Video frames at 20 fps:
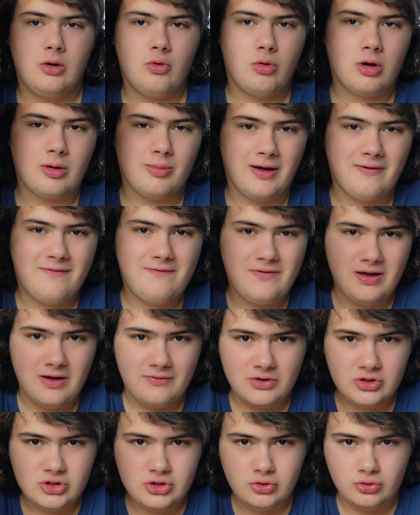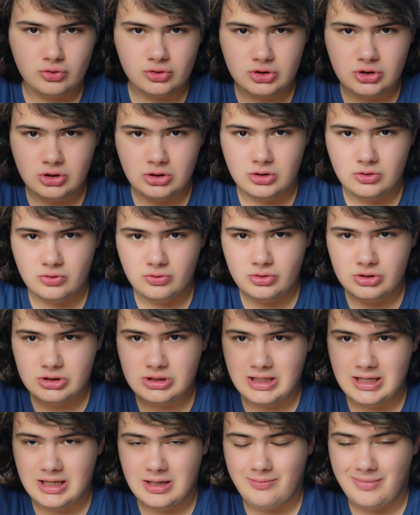One of my favorite tools to
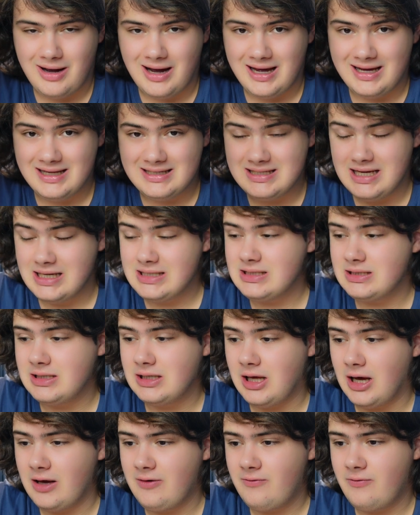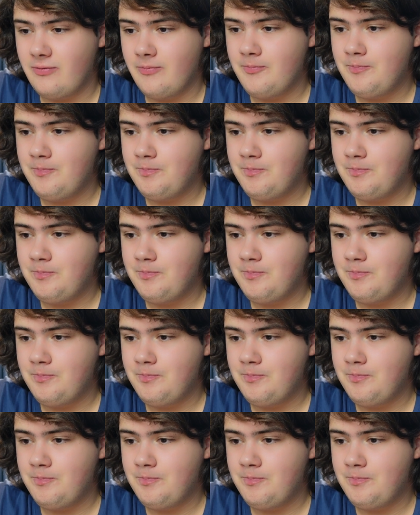use in my day-to-day -day life.